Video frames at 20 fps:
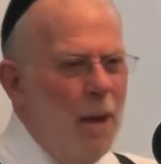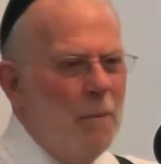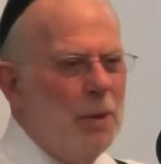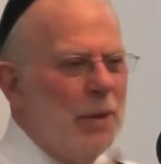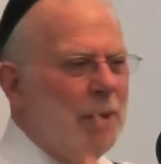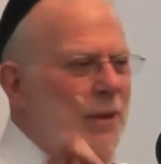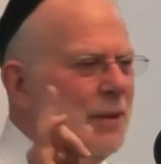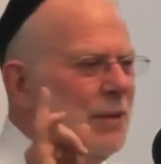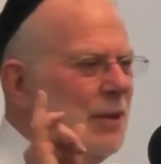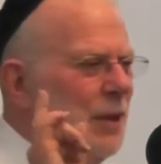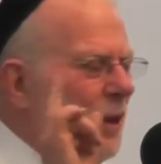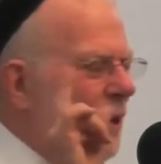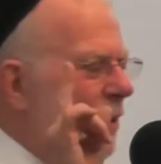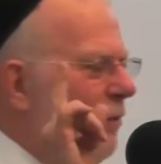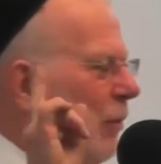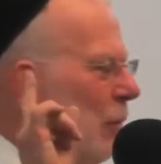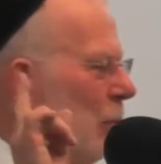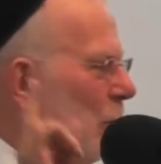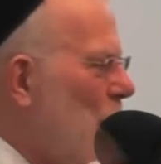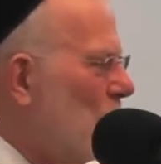But there's an
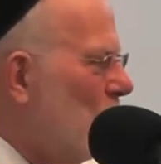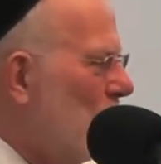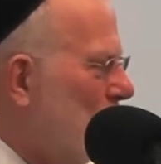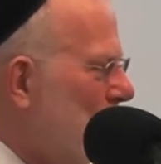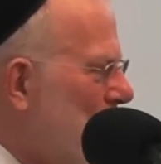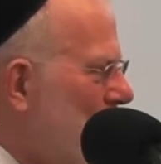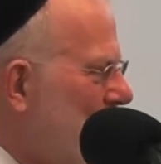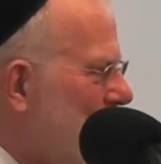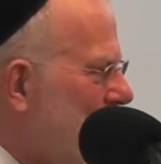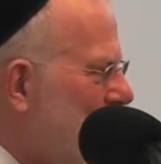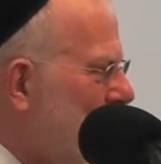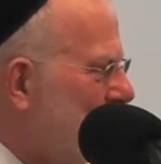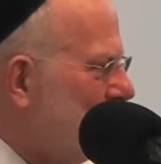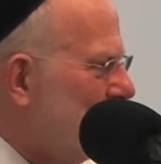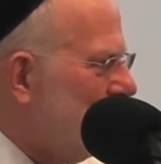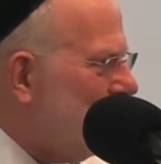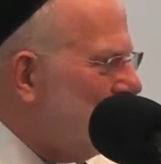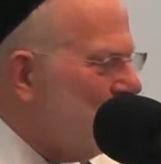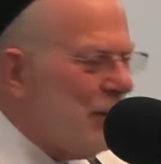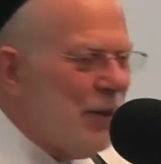even more amazing
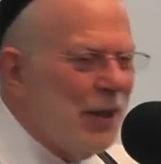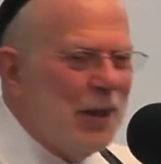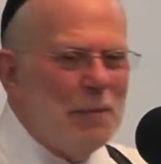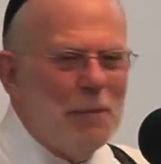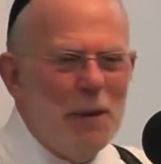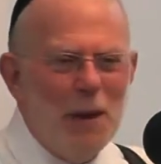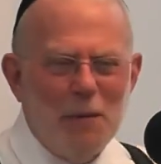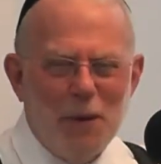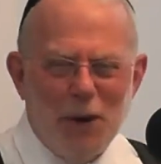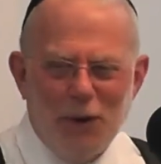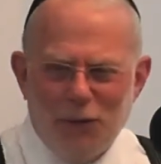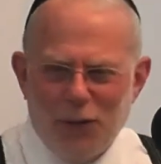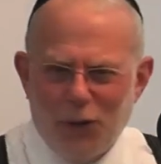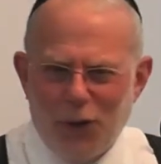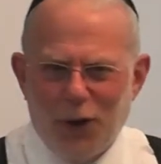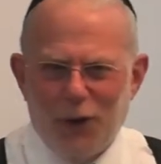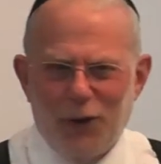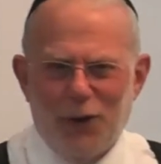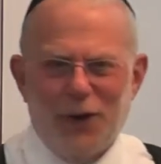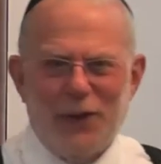statistic about my
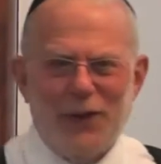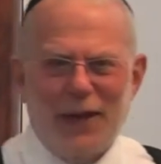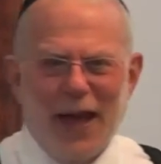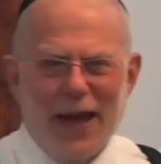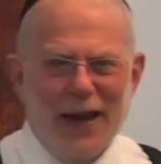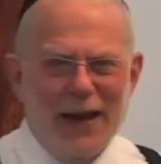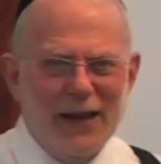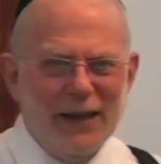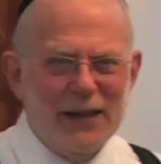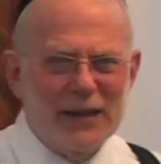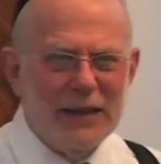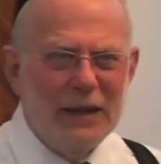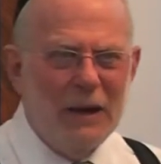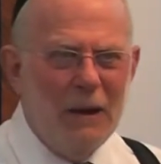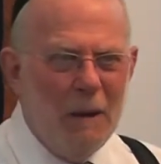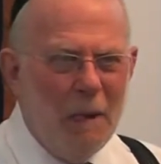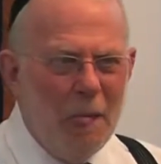father, and that is